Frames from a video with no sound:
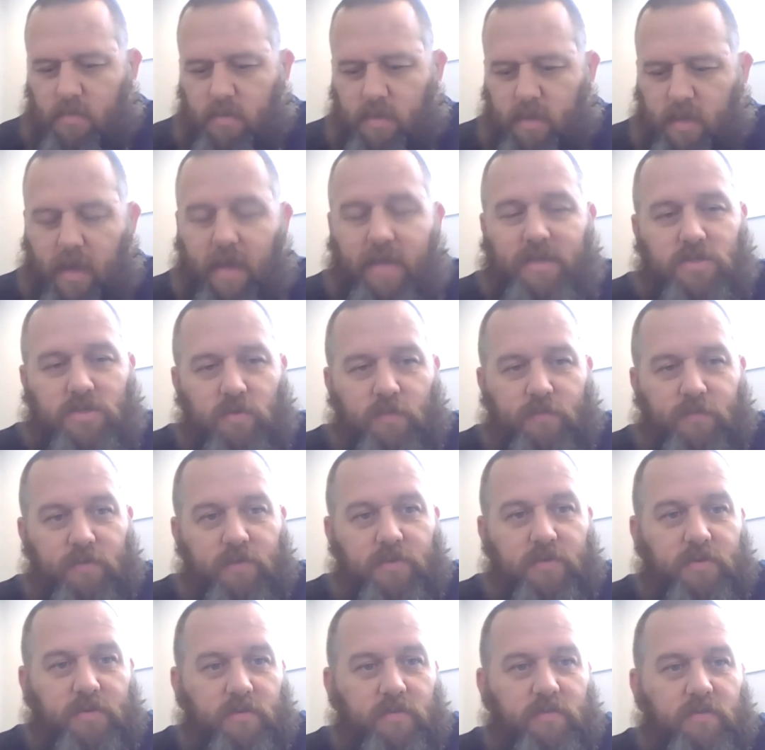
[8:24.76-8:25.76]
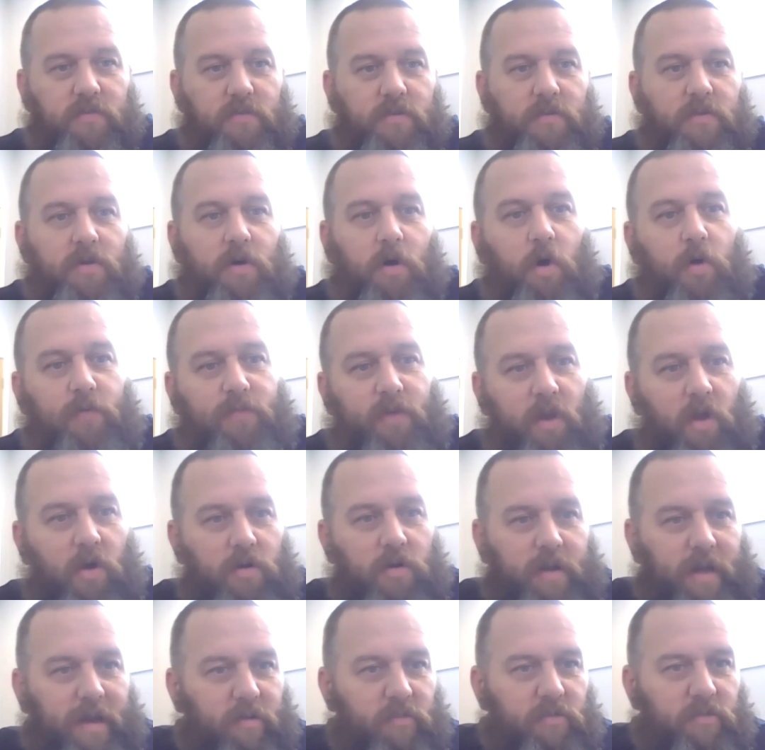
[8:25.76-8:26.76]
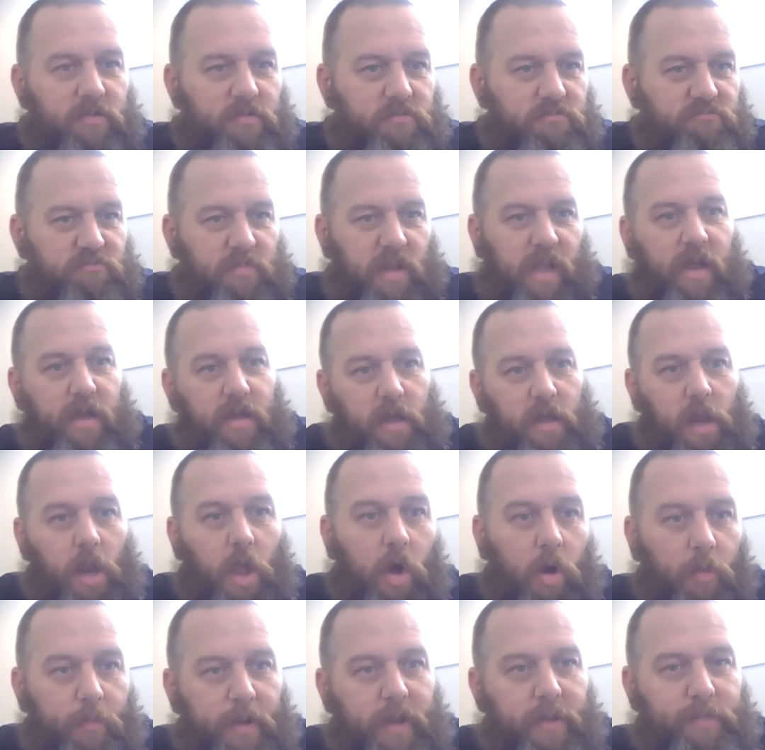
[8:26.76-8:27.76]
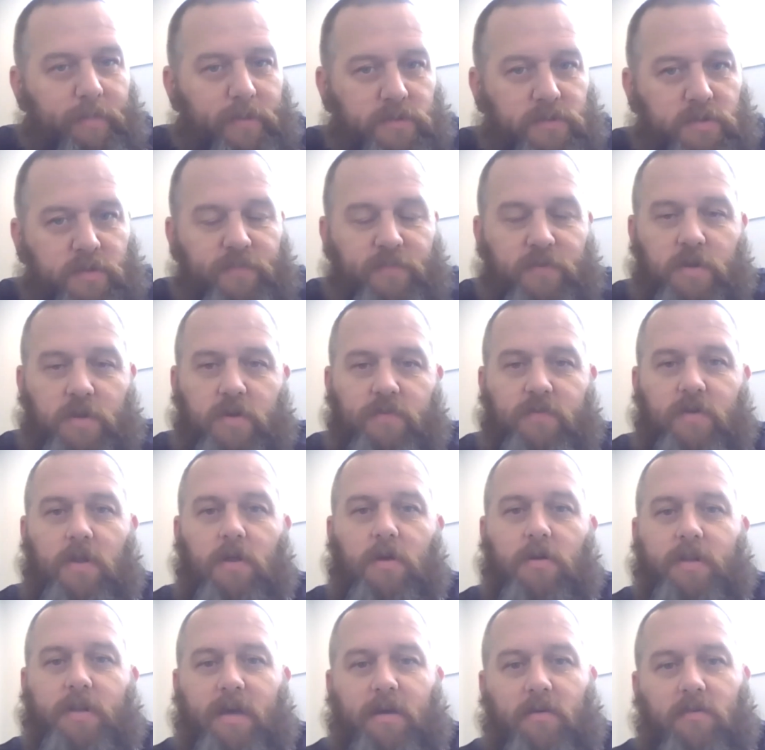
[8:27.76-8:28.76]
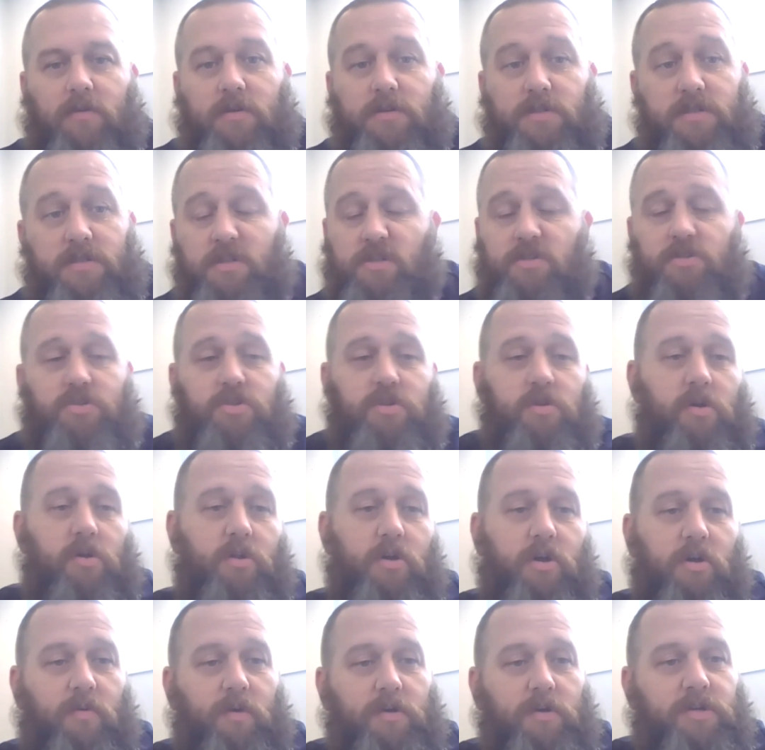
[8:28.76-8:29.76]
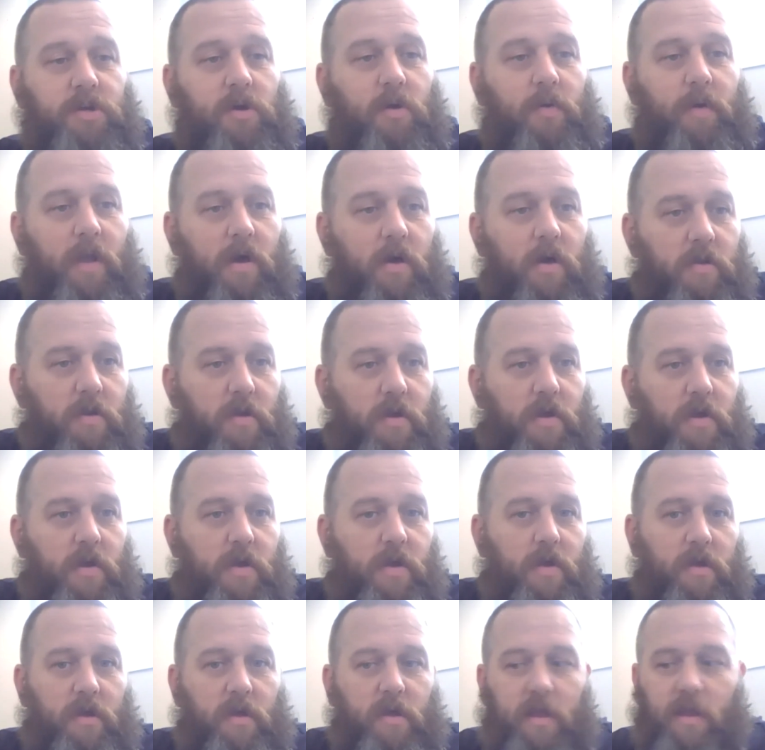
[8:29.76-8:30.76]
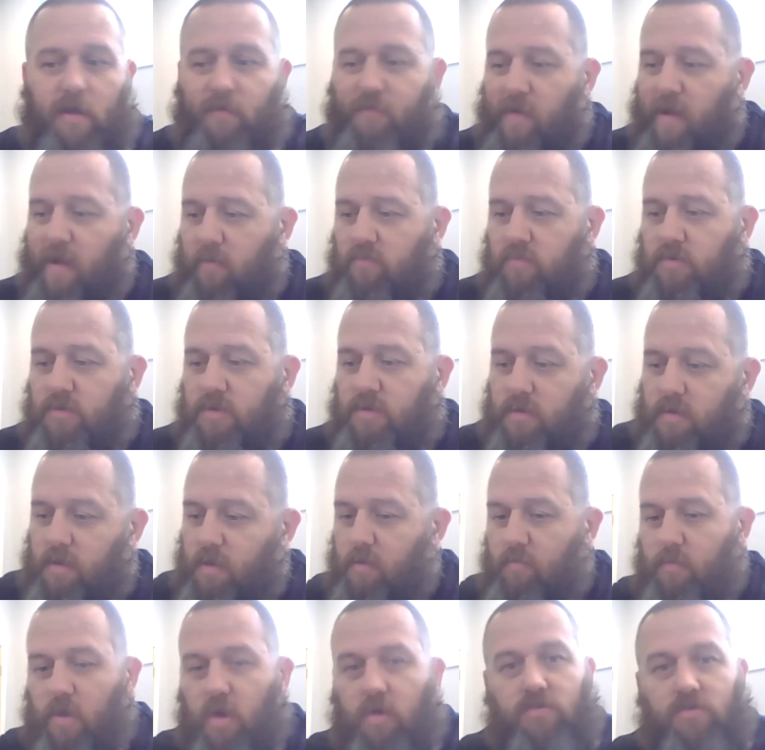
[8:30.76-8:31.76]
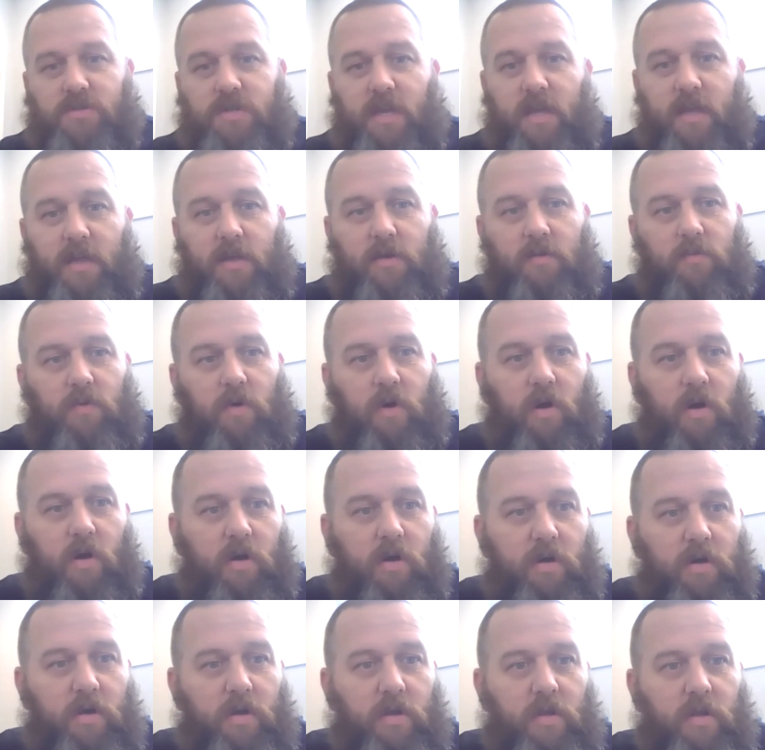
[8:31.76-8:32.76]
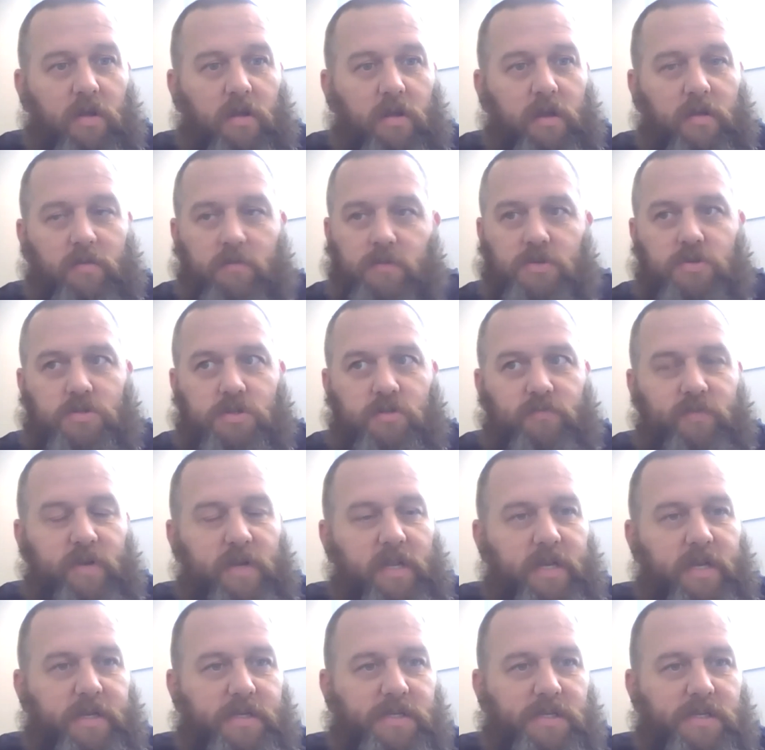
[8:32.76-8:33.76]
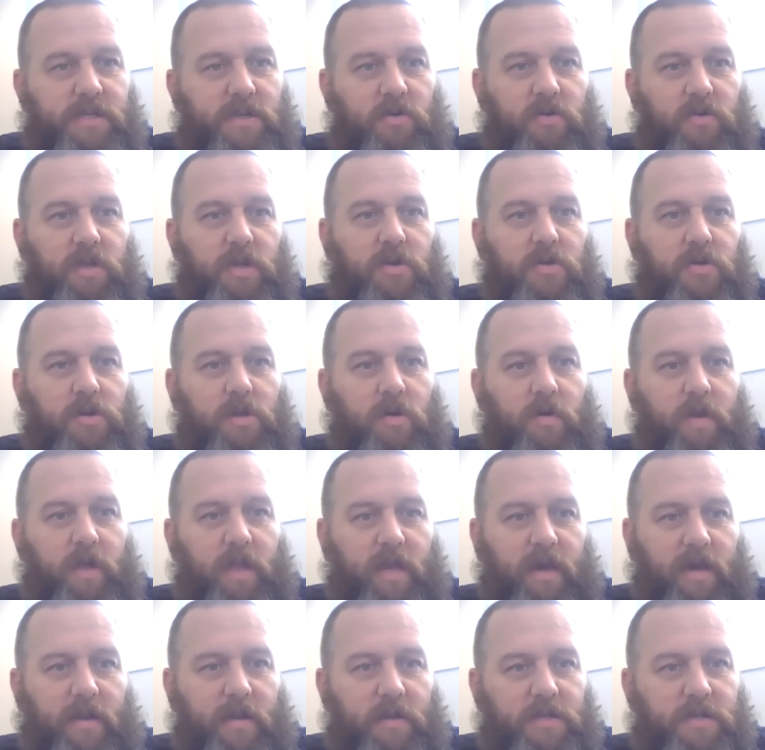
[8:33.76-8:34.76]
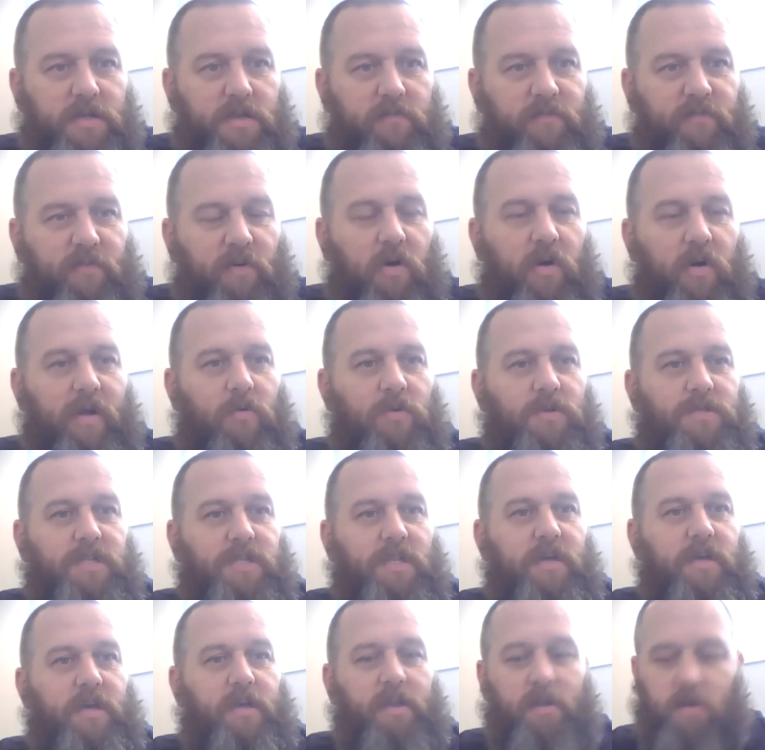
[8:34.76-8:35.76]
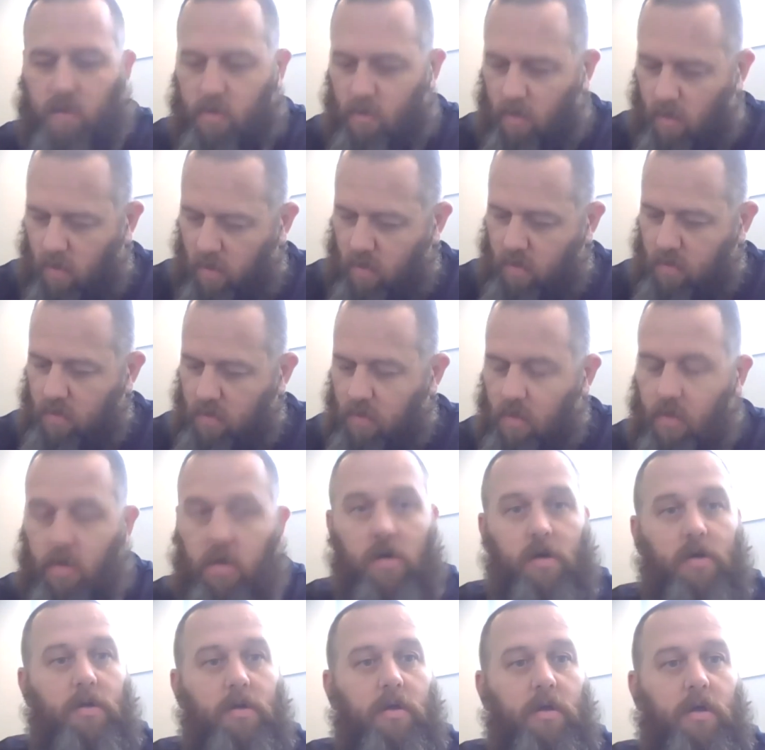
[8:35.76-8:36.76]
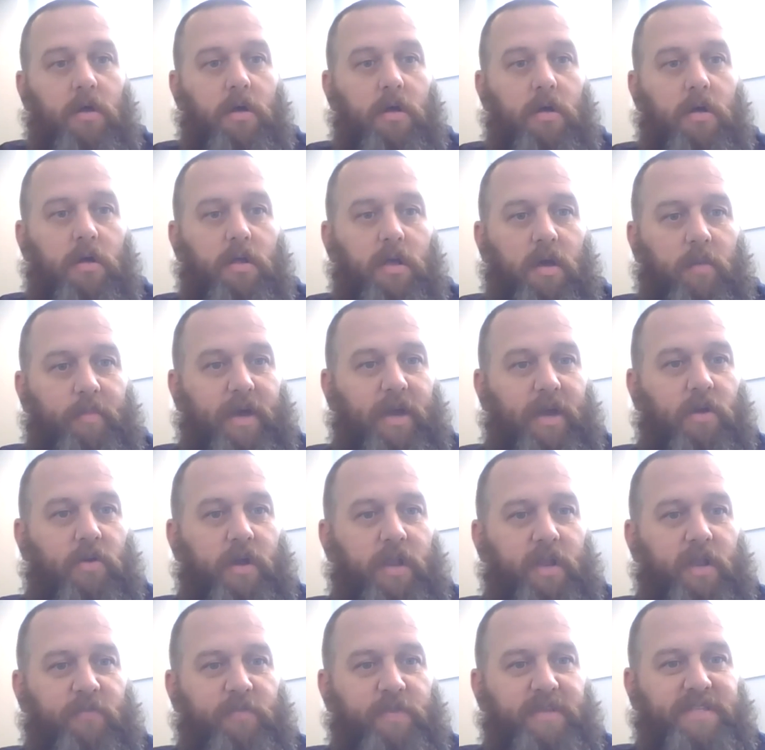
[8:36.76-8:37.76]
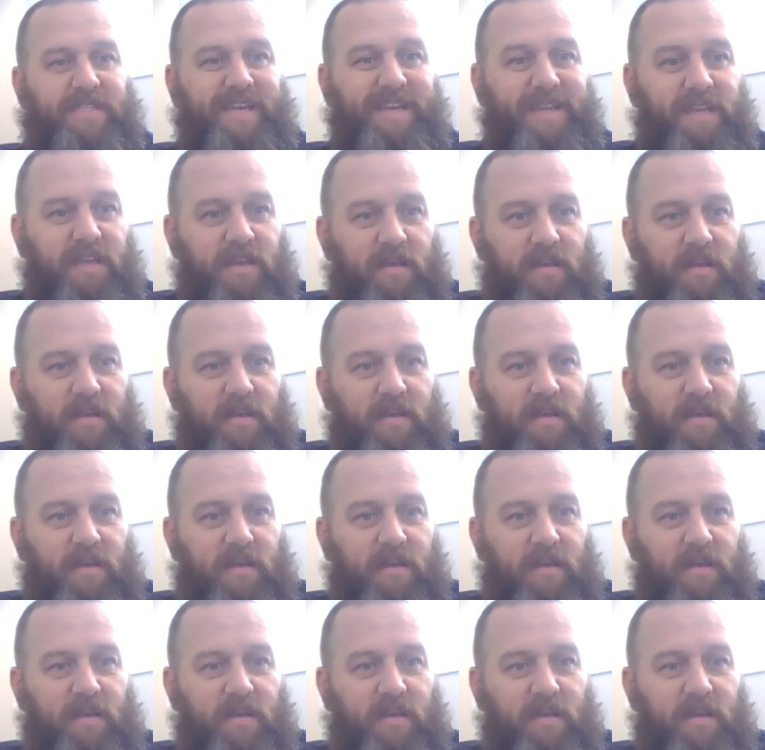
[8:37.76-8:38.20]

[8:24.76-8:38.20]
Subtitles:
I suffered over lockdown, like a lot of people suffered over lockdown because you just don't know what's going on. And I found that music, it was just a release. You could go in garage and 4 hours later you'd go, I better go and have my tea.